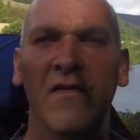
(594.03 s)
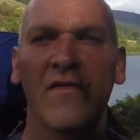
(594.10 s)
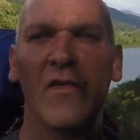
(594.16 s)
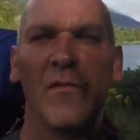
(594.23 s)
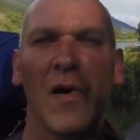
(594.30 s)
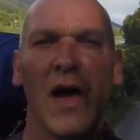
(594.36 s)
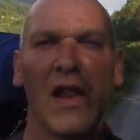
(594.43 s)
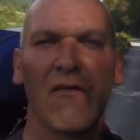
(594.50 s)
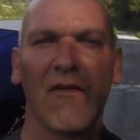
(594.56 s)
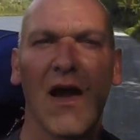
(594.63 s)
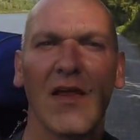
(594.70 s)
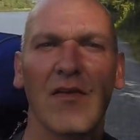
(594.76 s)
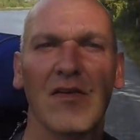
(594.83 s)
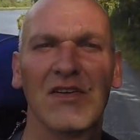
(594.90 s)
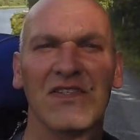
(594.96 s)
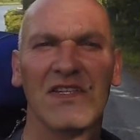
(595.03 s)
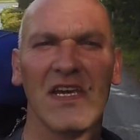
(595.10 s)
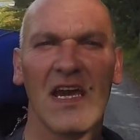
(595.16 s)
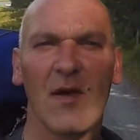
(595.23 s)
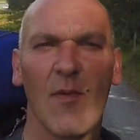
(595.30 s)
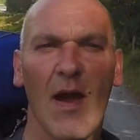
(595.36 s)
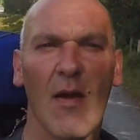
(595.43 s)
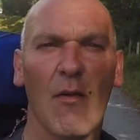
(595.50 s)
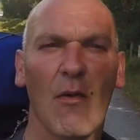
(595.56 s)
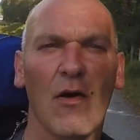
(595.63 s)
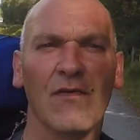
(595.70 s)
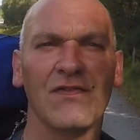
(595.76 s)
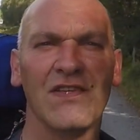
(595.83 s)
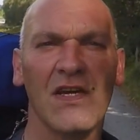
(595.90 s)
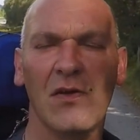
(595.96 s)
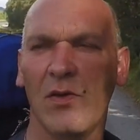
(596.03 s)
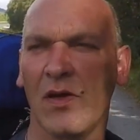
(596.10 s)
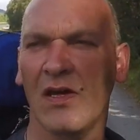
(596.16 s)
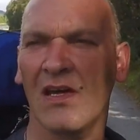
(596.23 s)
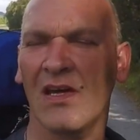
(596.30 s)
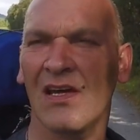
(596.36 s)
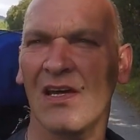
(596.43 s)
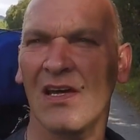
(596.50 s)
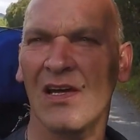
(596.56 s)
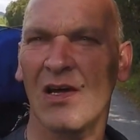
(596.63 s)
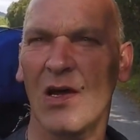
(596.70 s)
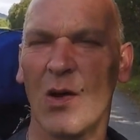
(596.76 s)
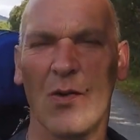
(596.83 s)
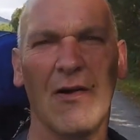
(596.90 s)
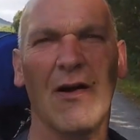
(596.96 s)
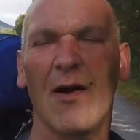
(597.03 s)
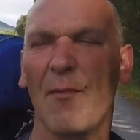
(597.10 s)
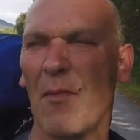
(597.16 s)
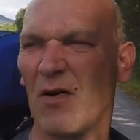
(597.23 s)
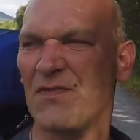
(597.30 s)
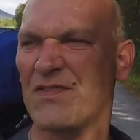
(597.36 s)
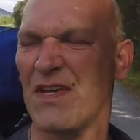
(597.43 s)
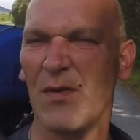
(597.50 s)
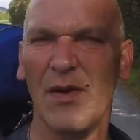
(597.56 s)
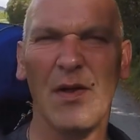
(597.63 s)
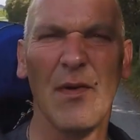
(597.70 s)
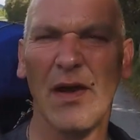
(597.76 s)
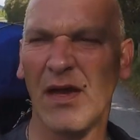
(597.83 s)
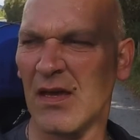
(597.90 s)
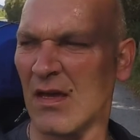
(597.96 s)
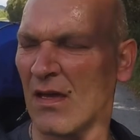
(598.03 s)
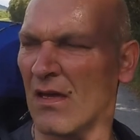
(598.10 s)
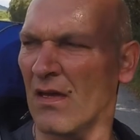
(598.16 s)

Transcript: If I pan around you can see where we're off to, or where I'm off to anyway.